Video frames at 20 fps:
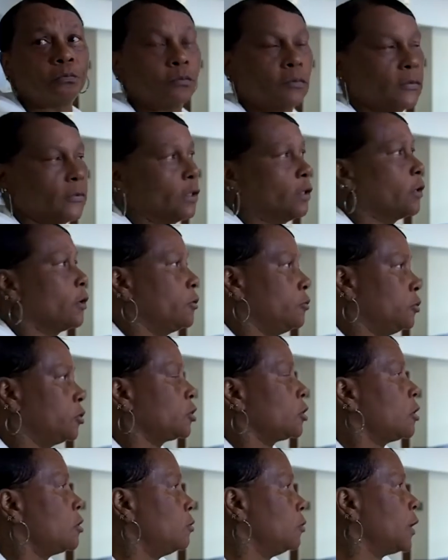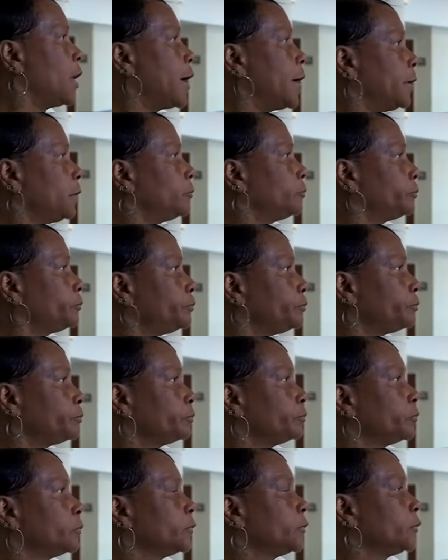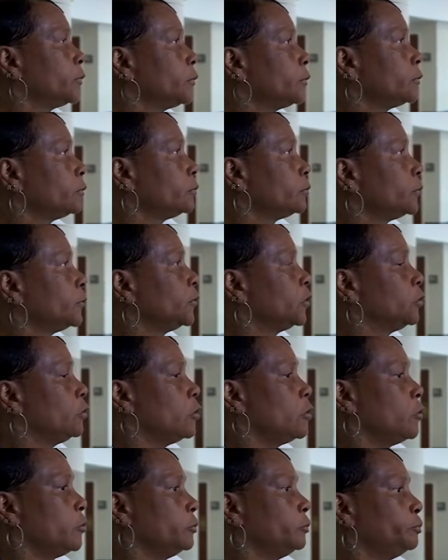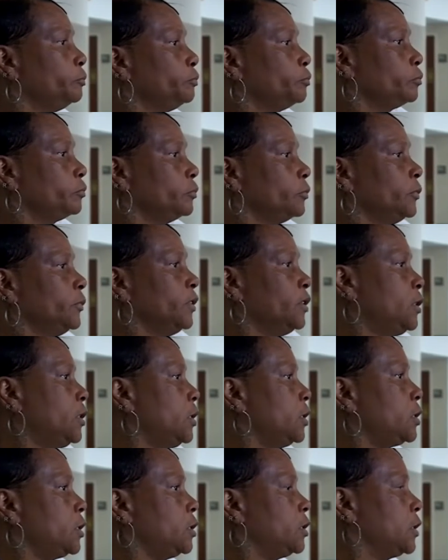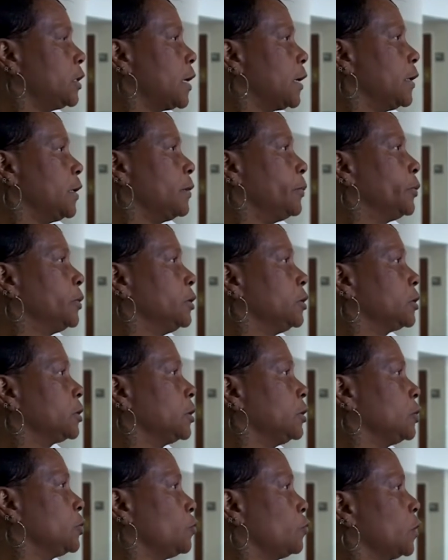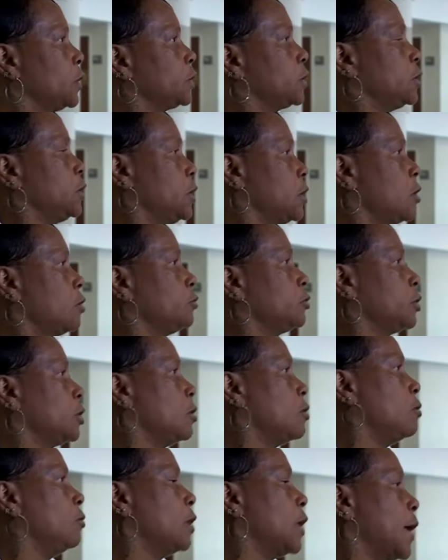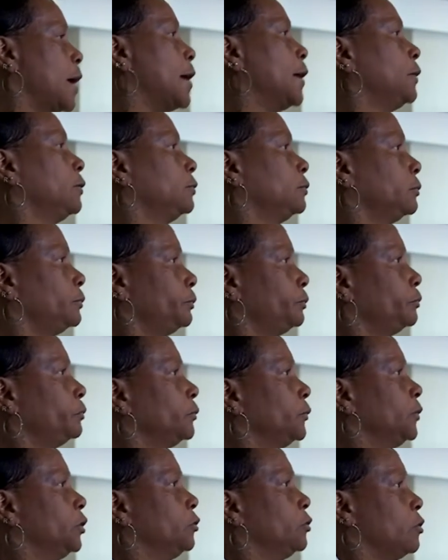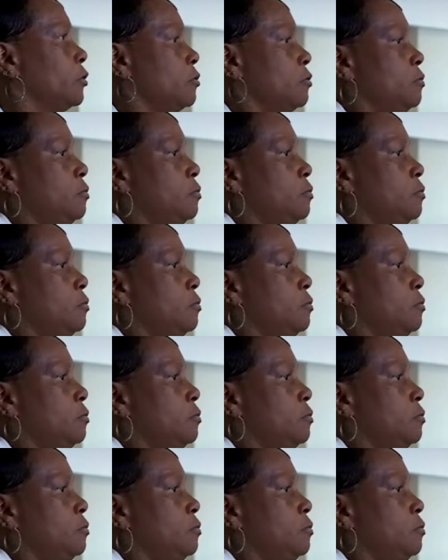It hurts a whole lot. You know, this is not a good situation. It hurts a whole lot. You know.